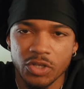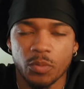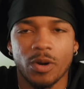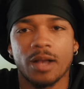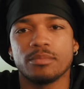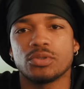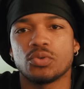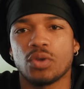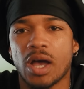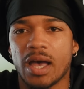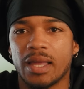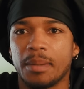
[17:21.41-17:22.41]
Your problems do
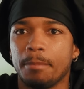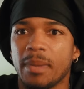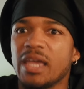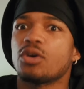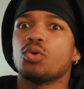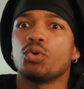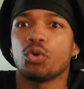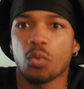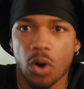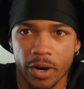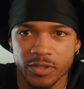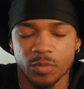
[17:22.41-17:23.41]
not make who you
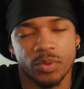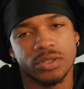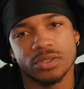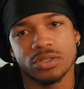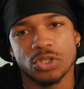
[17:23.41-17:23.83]
are as a person.